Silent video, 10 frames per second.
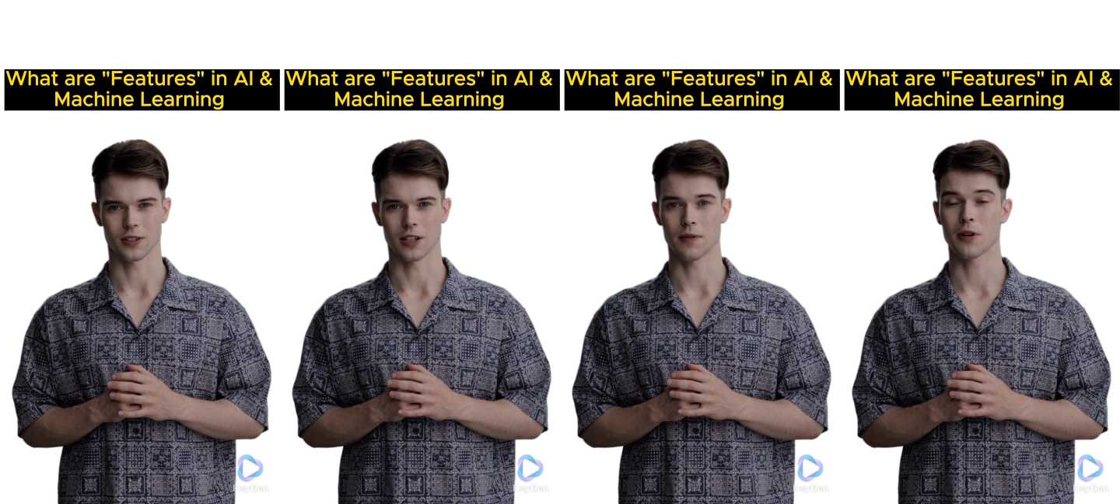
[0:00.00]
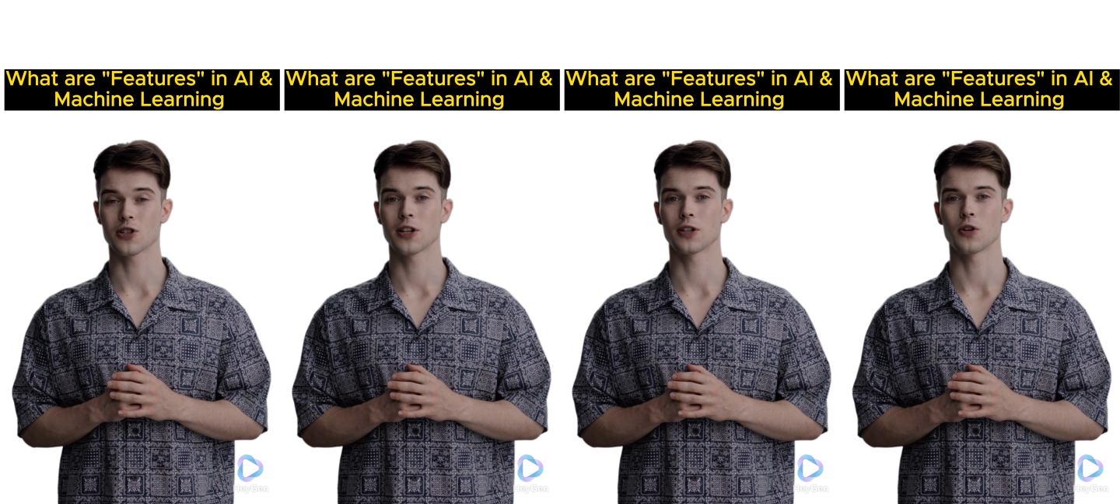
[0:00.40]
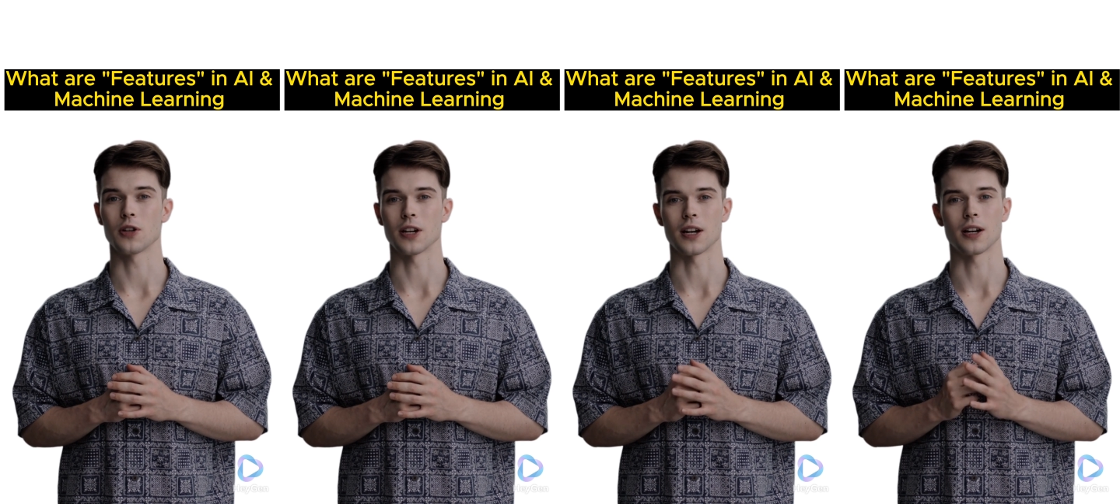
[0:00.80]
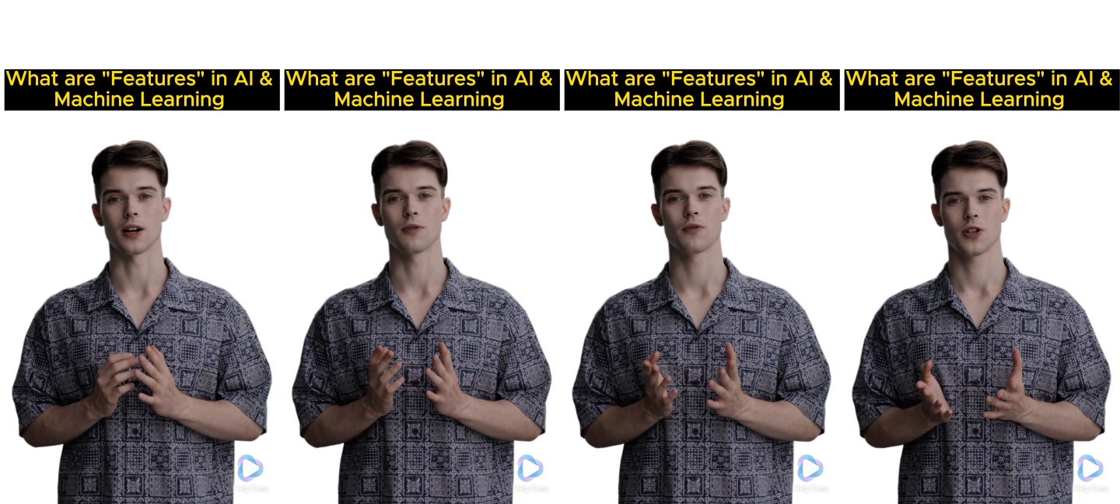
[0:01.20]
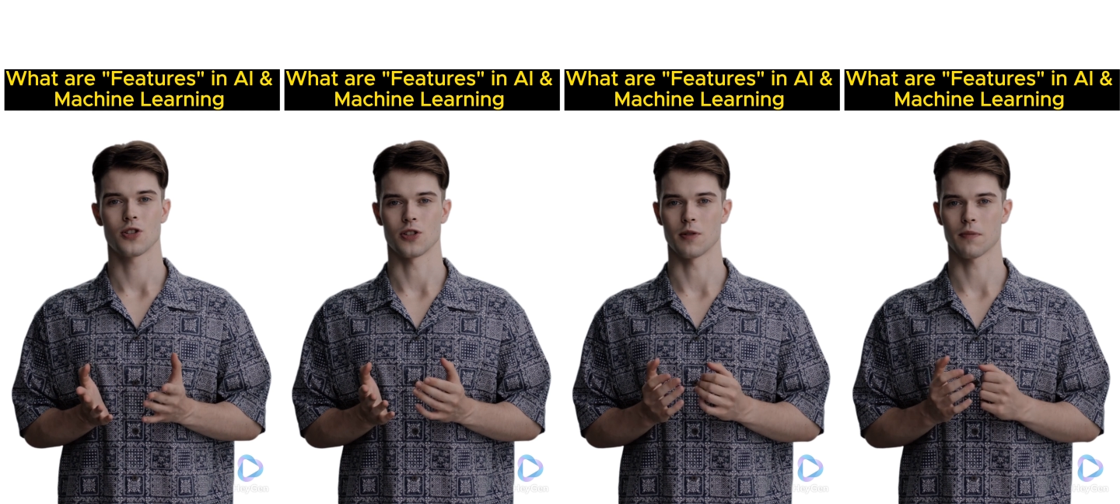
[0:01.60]
In machine learning,
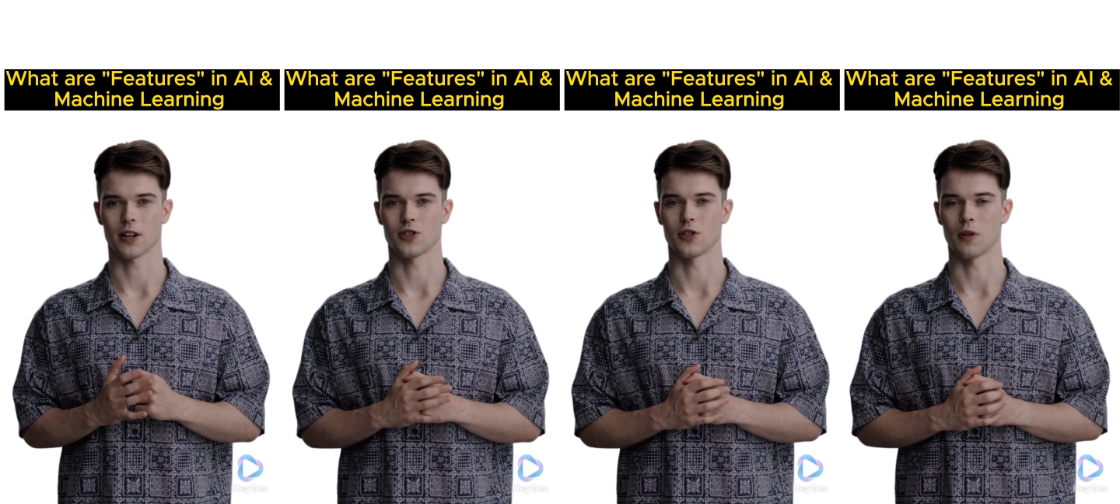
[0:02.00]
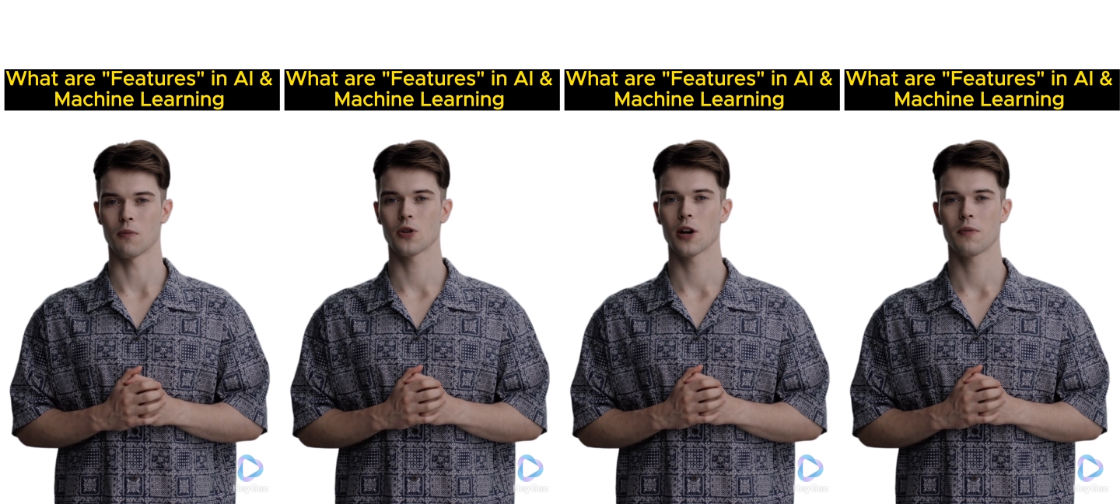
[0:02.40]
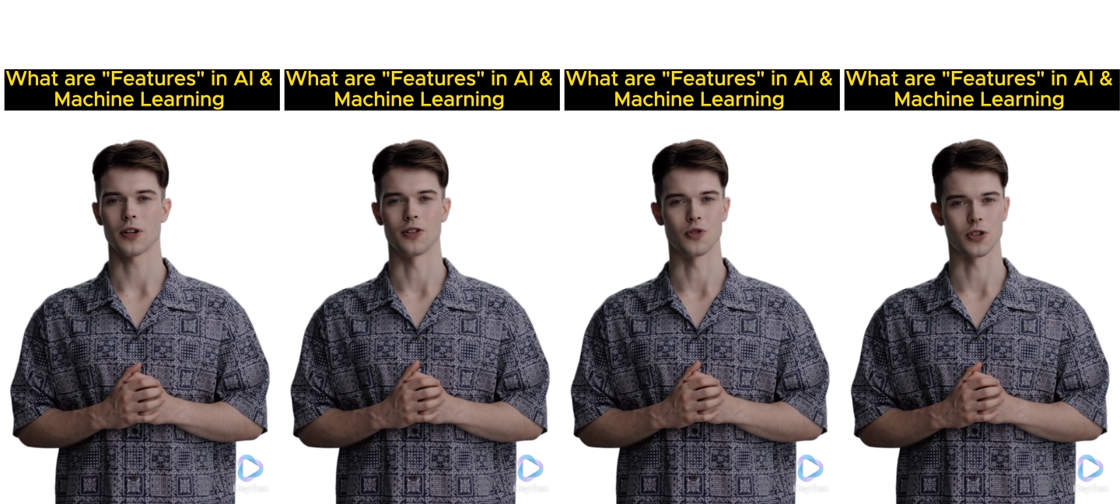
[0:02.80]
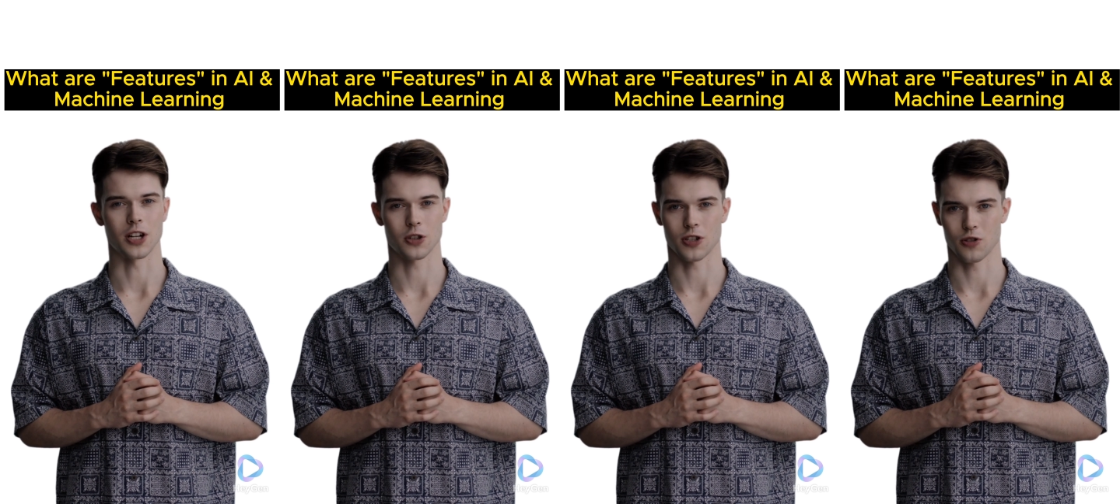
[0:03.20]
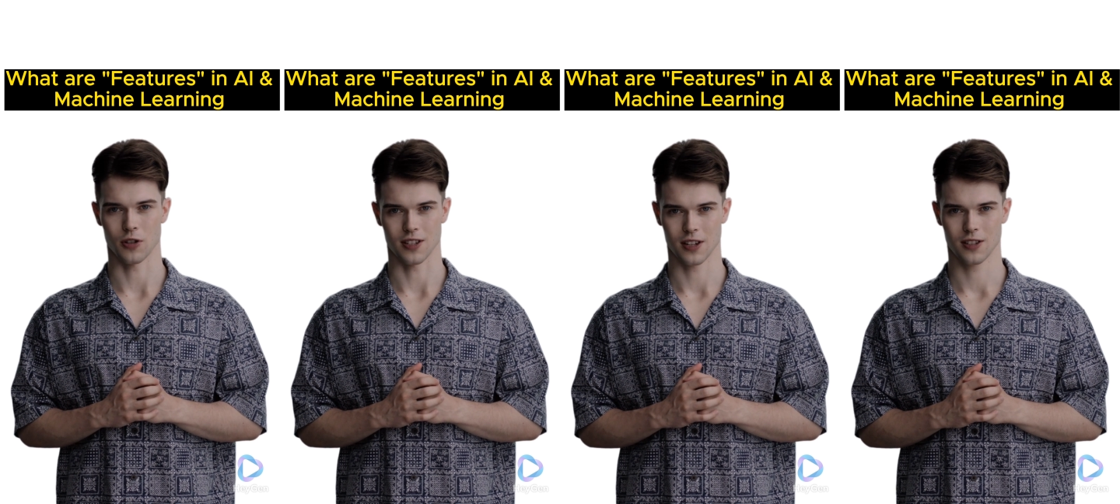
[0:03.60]
features are measurable properties or
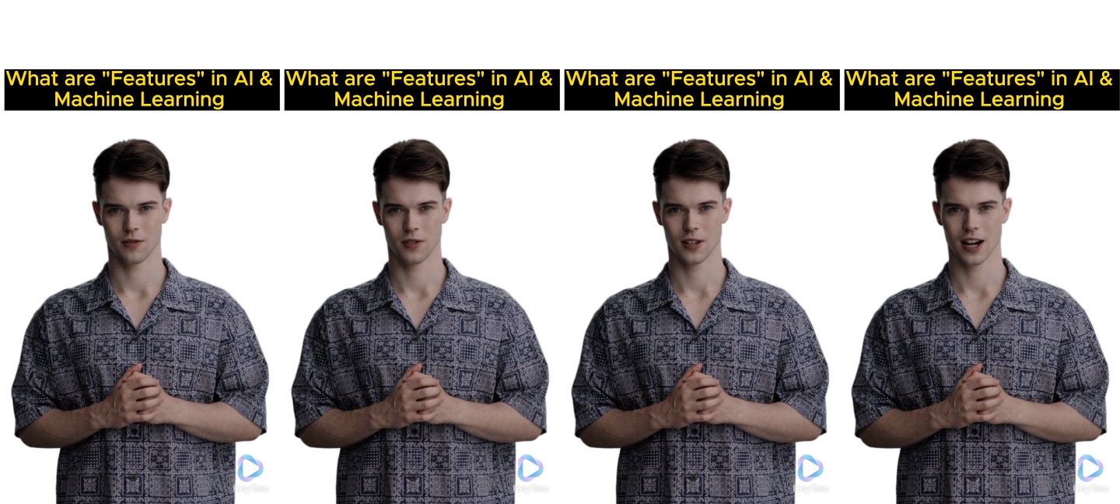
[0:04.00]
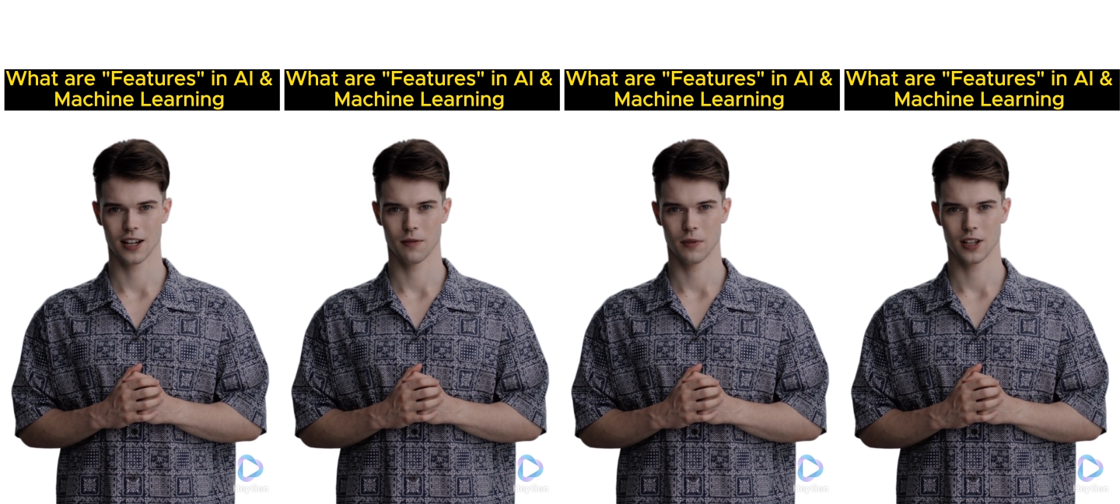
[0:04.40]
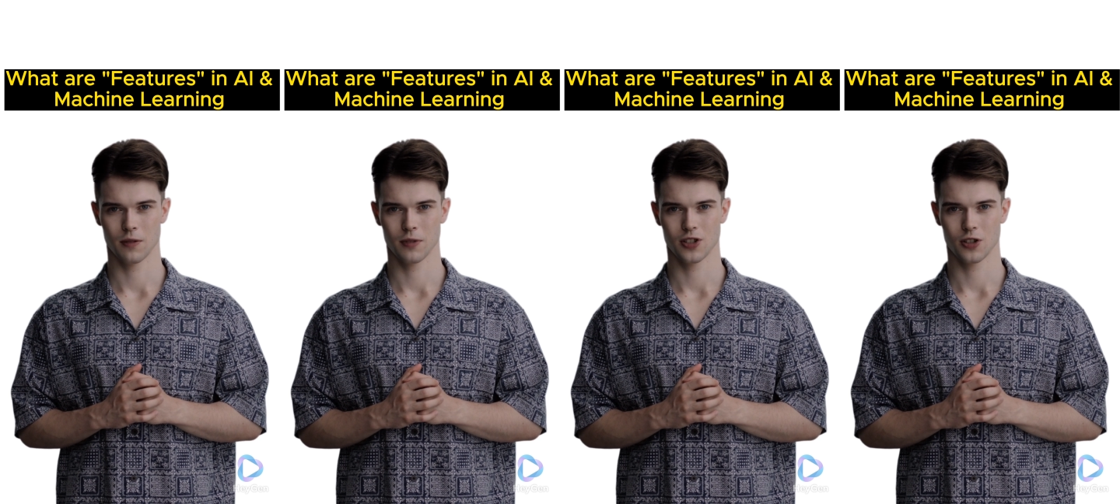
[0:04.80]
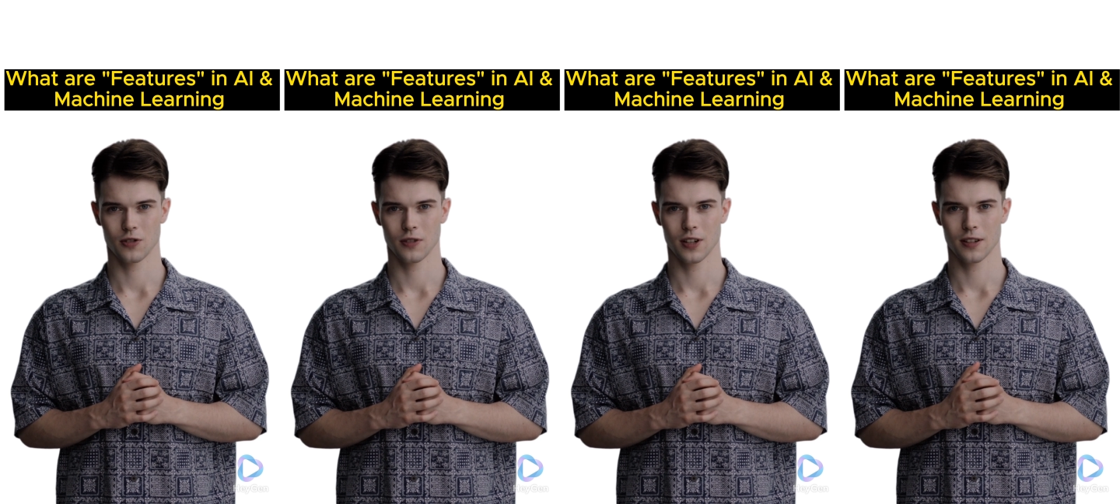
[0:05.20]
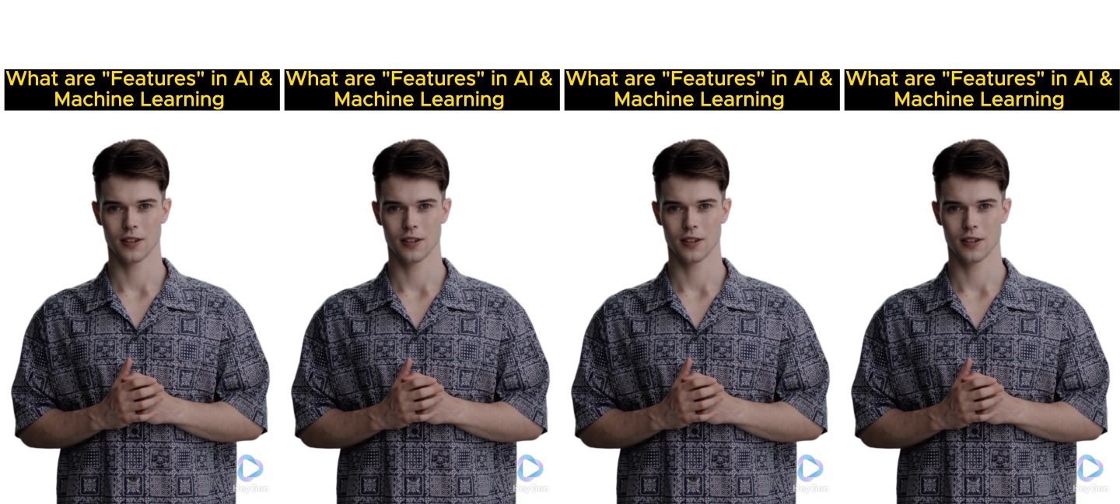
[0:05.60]
characteristics of the data being observed.